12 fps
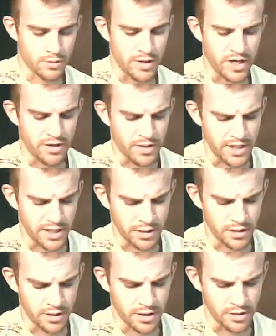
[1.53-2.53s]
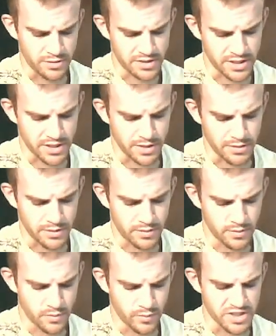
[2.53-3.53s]
Gregory leaned close and
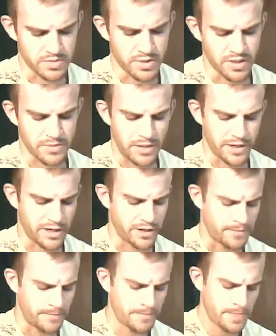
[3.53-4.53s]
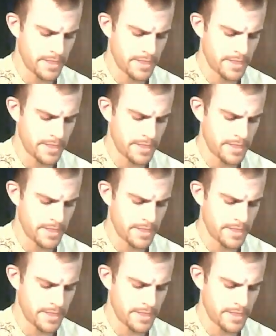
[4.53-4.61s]
whispered in my ear.